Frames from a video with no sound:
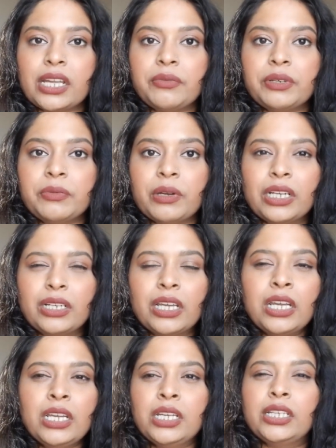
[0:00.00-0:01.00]

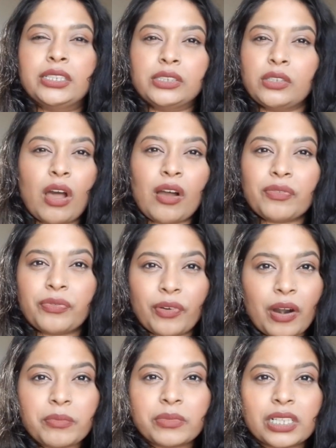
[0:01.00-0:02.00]
Everyone is not
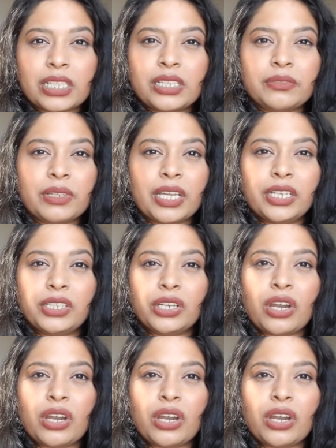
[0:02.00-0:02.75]
from Cleveland,